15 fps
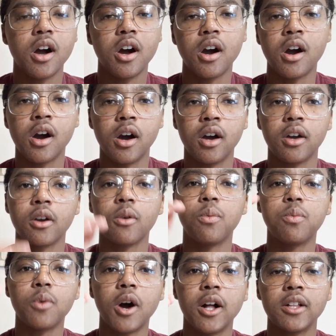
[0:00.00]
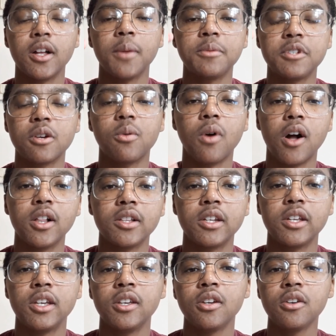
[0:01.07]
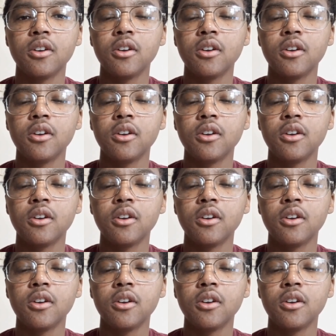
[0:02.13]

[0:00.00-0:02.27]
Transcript: up to quality.